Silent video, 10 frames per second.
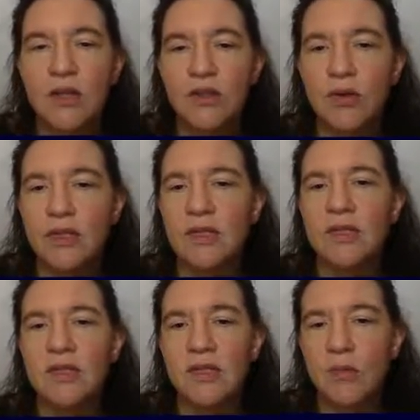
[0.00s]
So this is
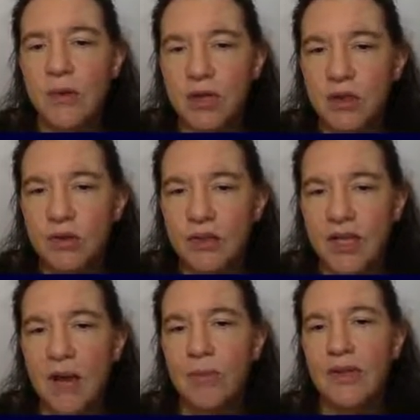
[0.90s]
similar to
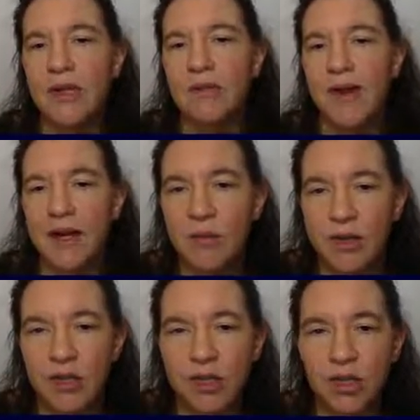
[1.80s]
sampling a random
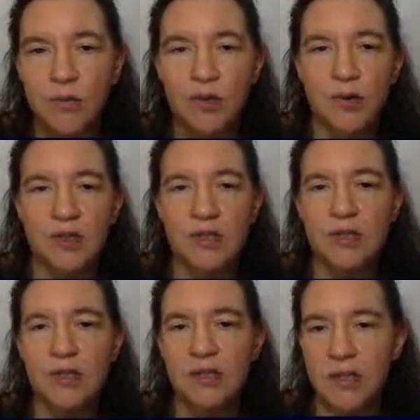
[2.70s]
integer between
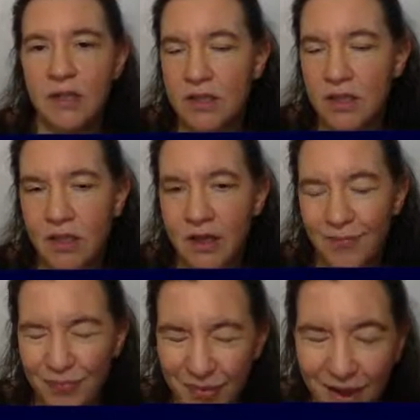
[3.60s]

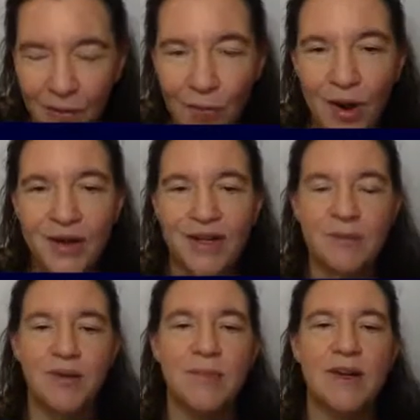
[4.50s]
1 and
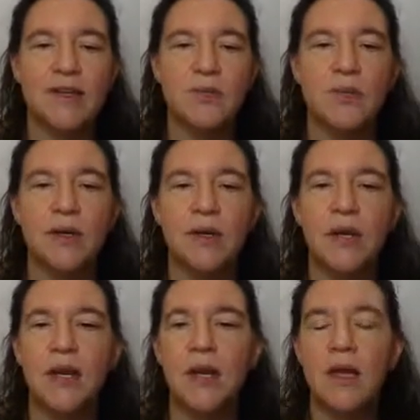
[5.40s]
p minus 1.
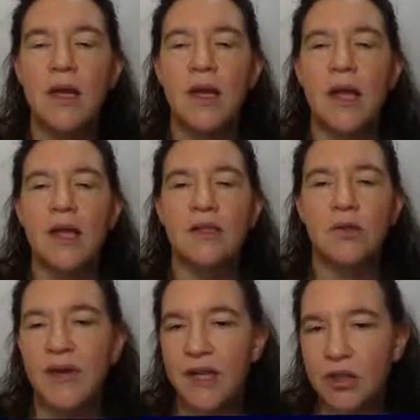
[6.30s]
And so
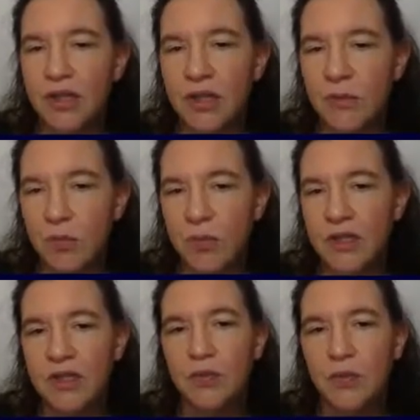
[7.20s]
eventually,
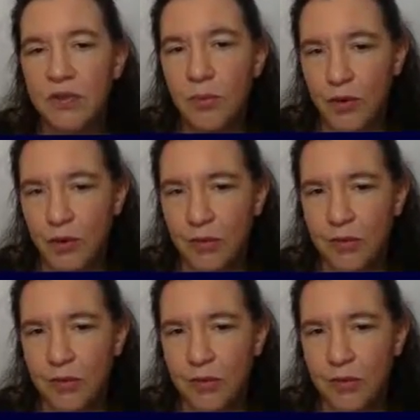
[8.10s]
this will work.